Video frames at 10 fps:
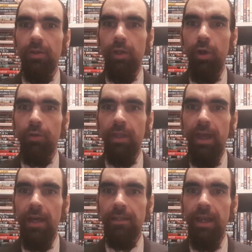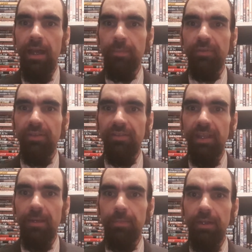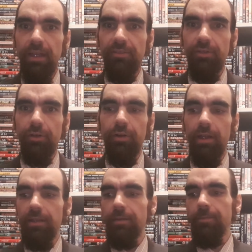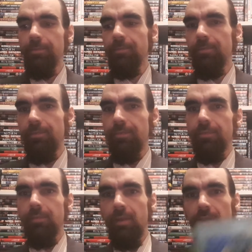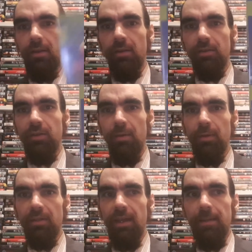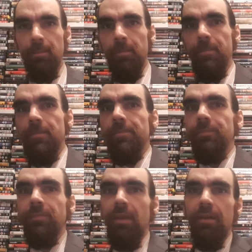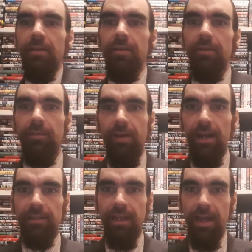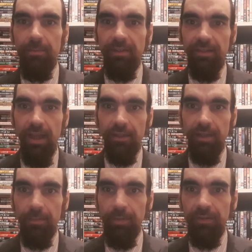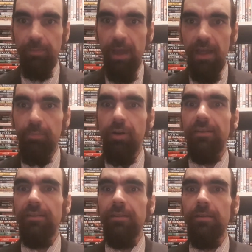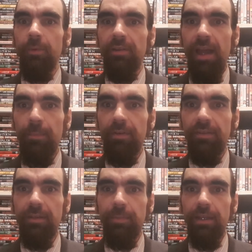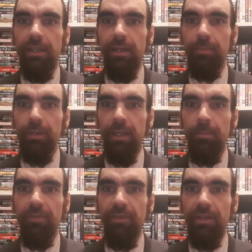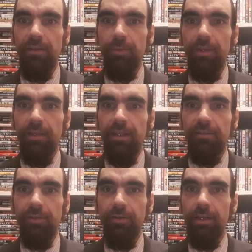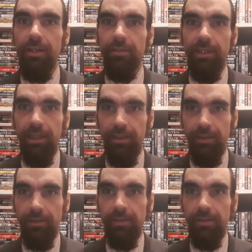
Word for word: Coke can helps escape laser grid. Double team. Van Damme is locked up in spy prison, which happens to be a blimp fitted with a laser grid underneath,